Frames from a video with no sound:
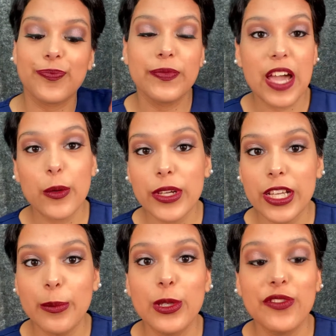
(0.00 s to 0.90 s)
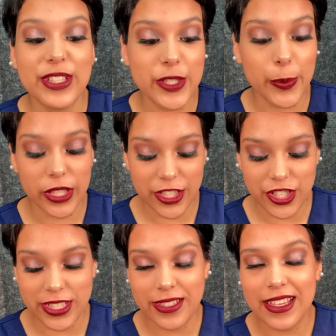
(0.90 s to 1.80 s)
Now we're going to move into
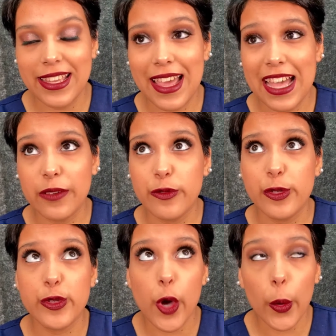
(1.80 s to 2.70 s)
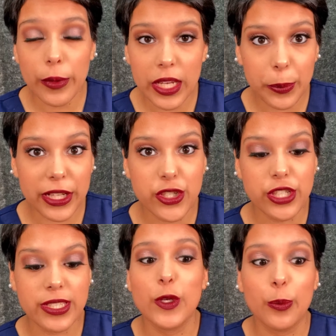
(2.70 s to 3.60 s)
blushes, and I have so many
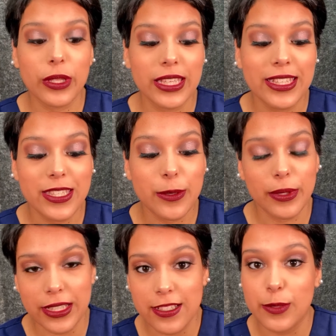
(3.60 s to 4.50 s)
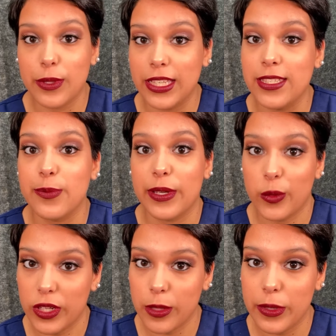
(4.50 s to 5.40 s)
blushes, so please, please, please bear
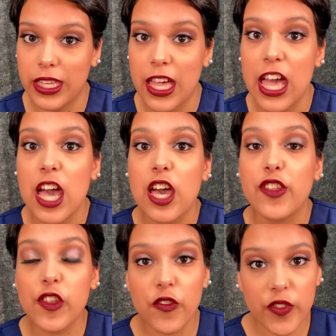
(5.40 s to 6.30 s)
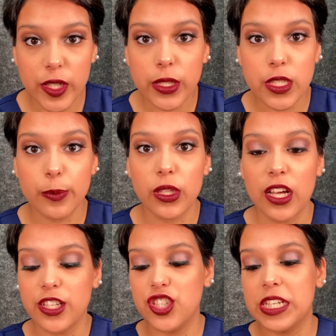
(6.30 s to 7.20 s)
with me. The first
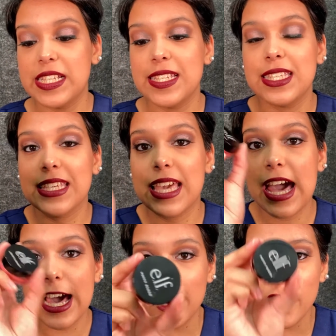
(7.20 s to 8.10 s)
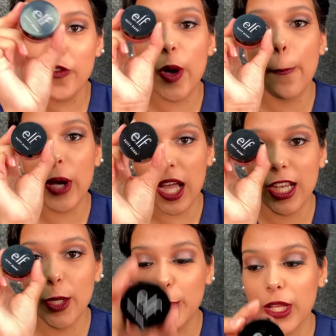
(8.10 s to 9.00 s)
blush is the e.l.f.
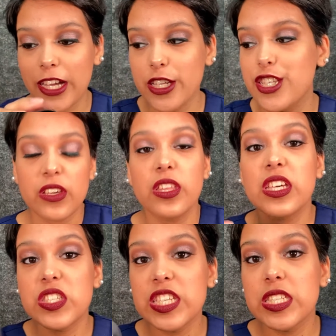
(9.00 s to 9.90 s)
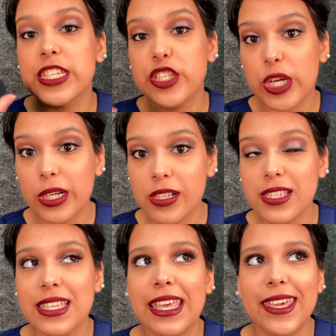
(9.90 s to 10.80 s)
Putty Blush. This is the
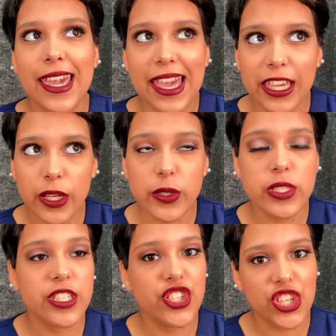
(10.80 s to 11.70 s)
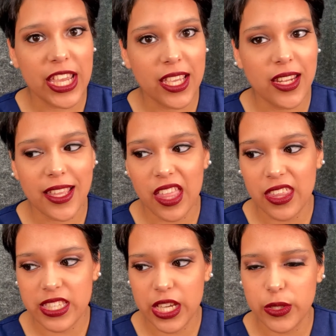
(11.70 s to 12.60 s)
Turks and Caicos shade. I think
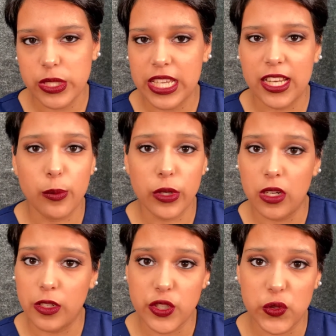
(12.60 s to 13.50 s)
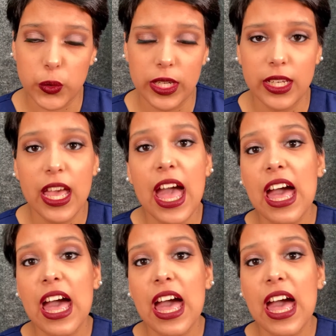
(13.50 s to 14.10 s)
that's how you say it. I'll put it on the screen.